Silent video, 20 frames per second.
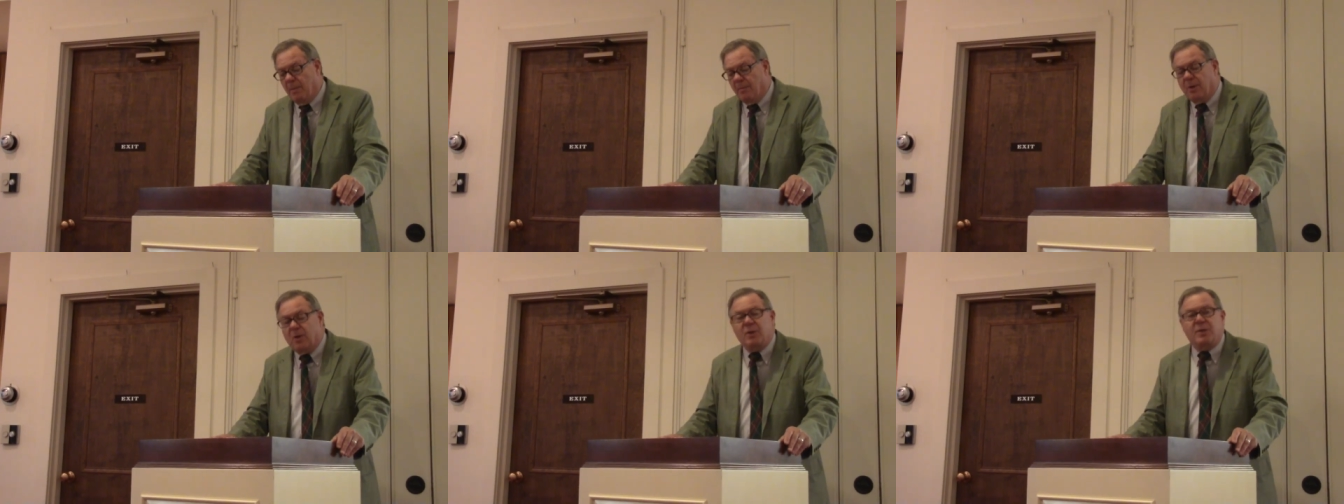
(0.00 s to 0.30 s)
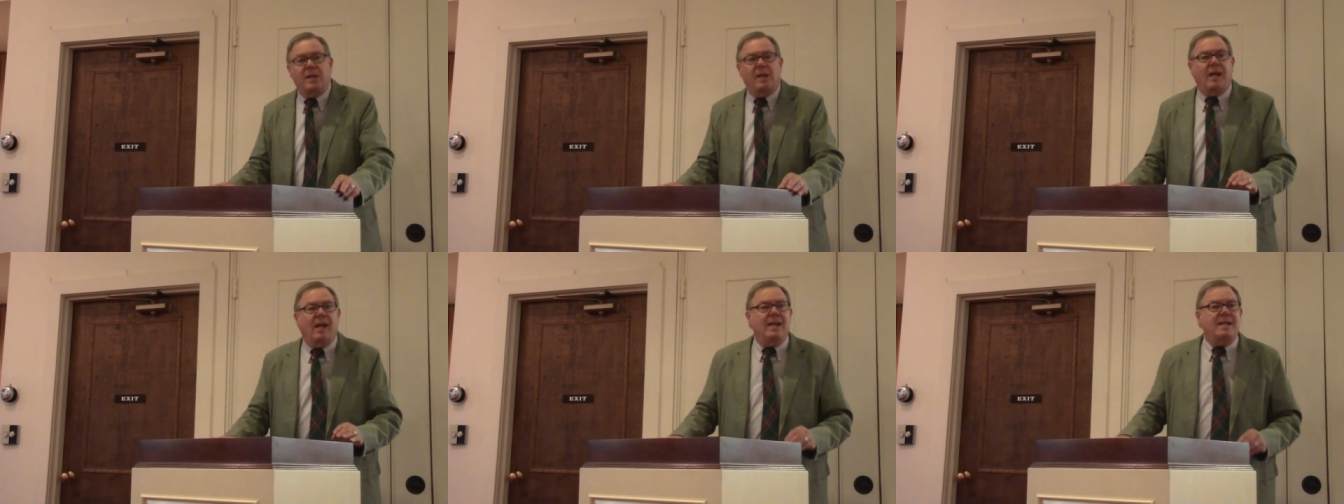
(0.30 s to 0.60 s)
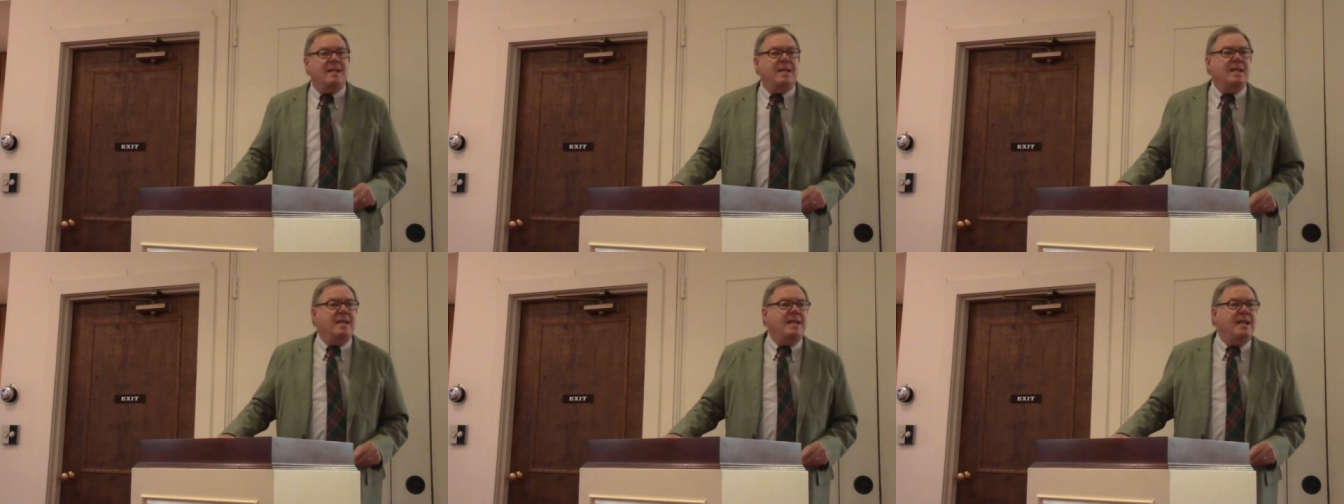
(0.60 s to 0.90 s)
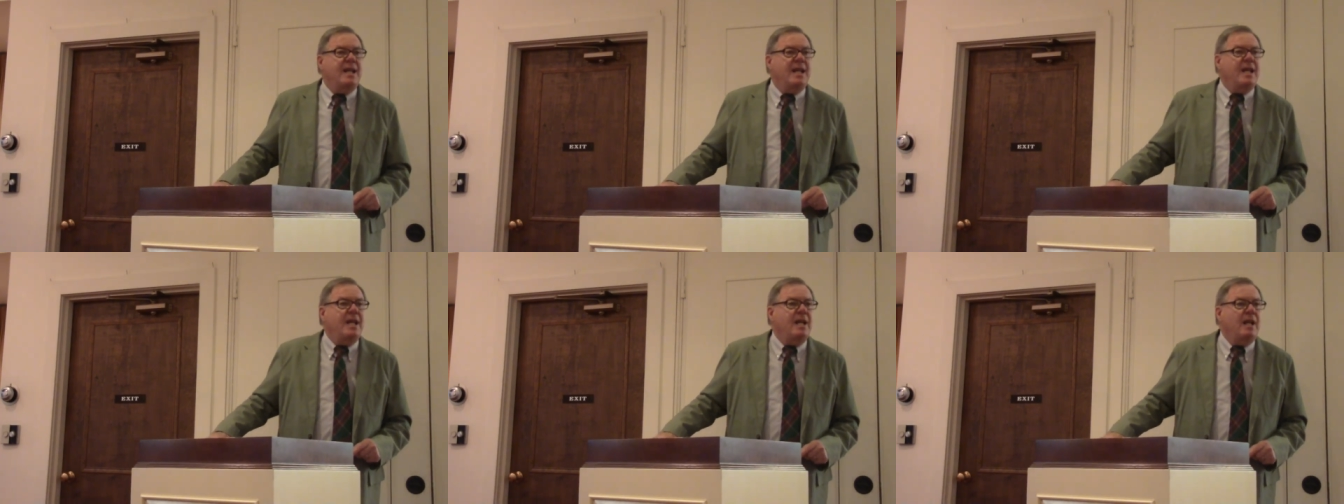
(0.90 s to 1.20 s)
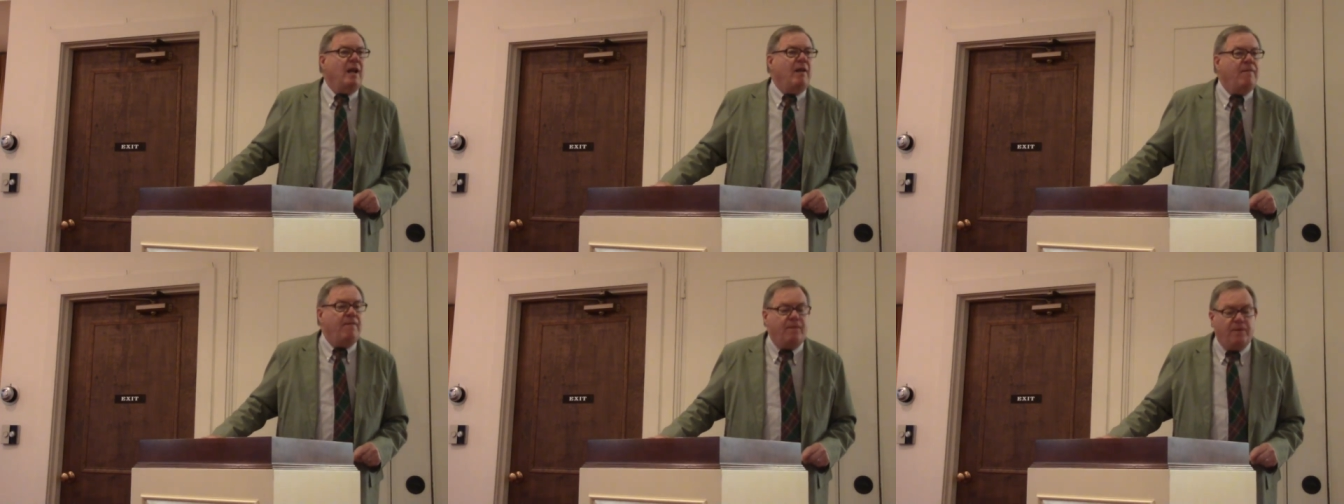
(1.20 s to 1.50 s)
Because it is indeed
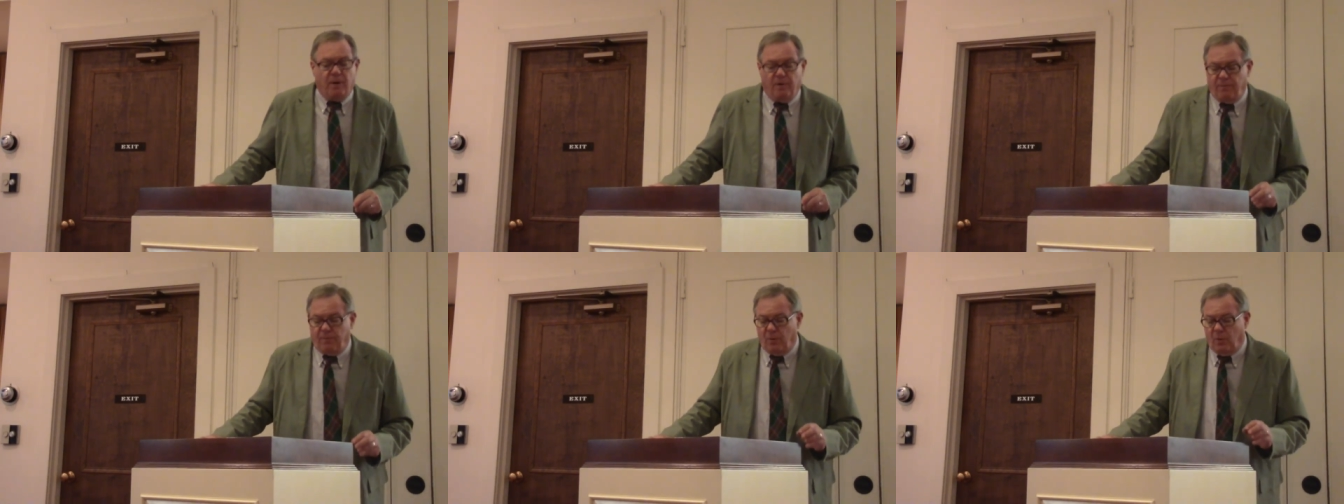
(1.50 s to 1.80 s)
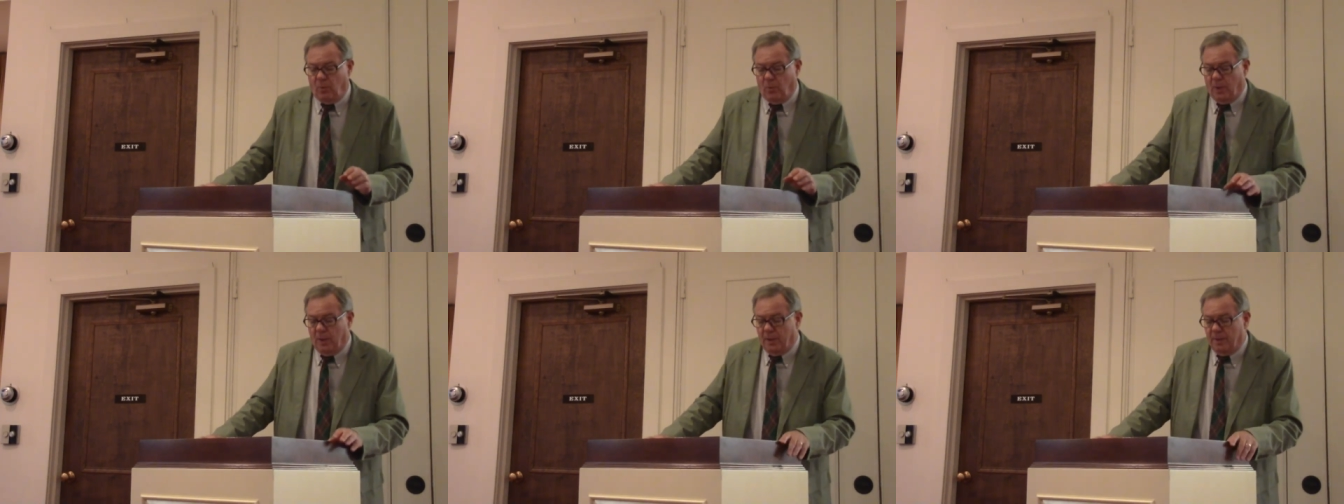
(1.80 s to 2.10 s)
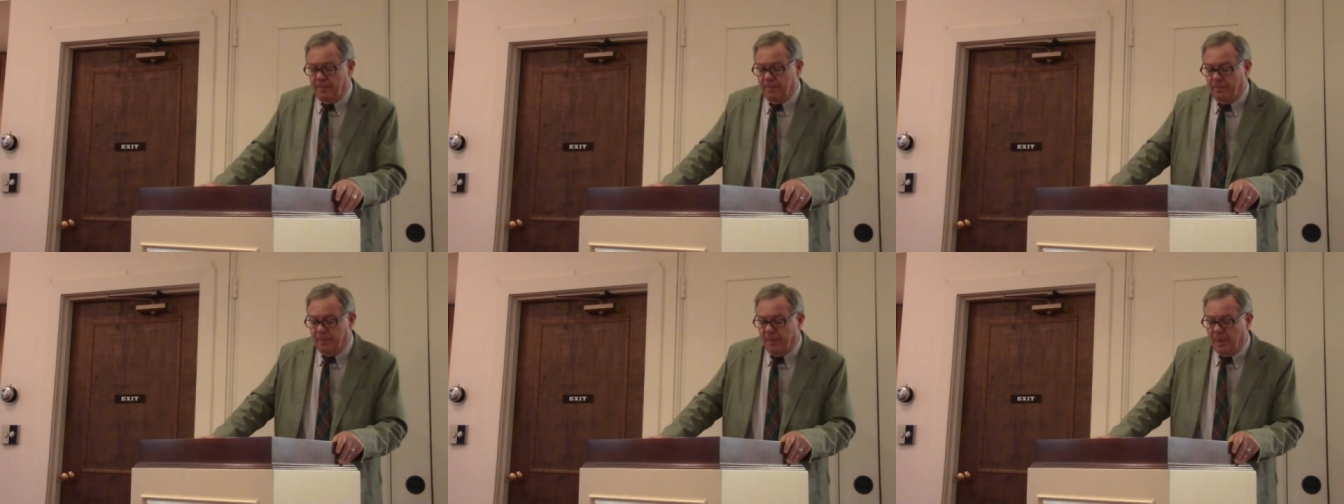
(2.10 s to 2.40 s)
a fearful one,